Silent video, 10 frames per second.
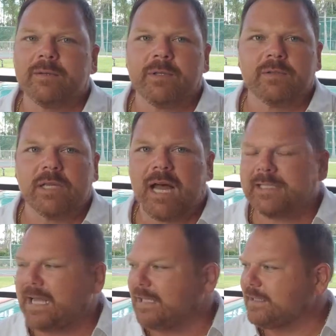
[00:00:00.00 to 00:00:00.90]
some of those
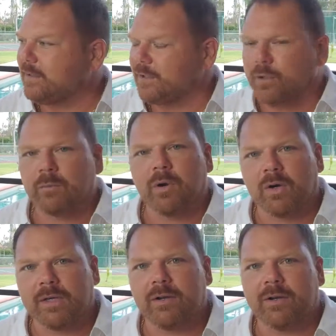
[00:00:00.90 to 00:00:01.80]
guys out there in your
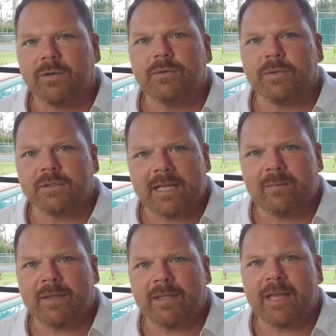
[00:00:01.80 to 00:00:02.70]
market area who do the
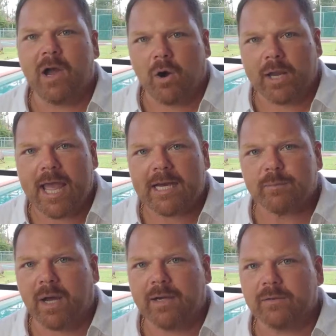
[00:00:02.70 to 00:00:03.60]
same thing, they are cash
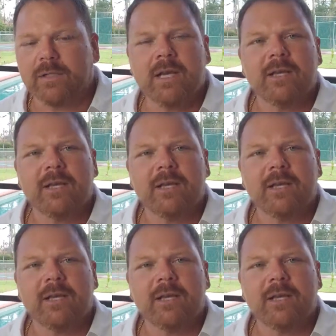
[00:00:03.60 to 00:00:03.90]
buyers,